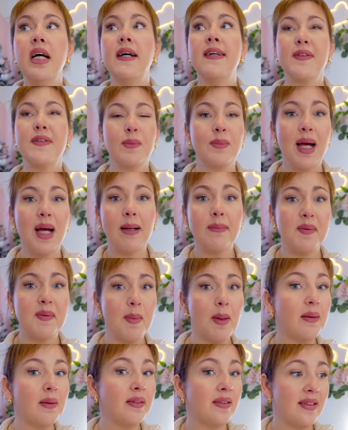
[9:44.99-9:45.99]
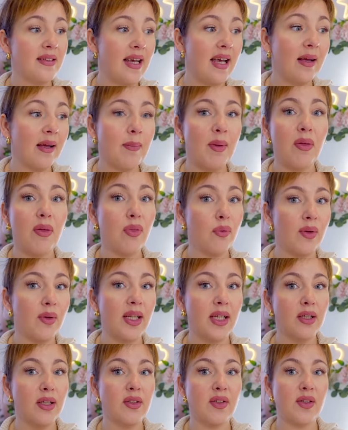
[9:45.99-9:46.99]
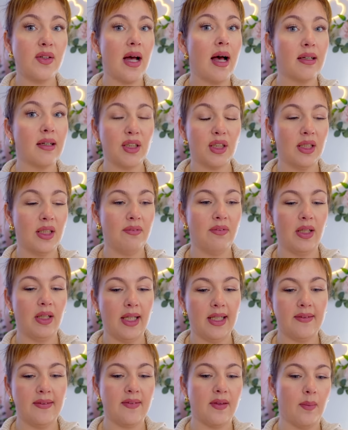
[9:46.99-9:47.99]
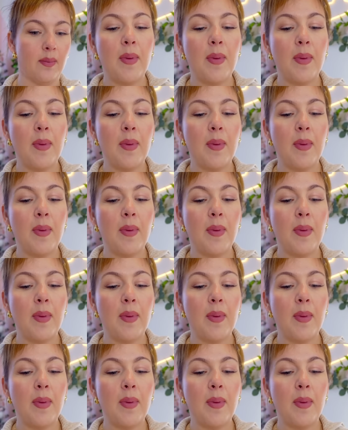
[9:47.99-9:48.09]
sometimes may take me 3 years to actually release them,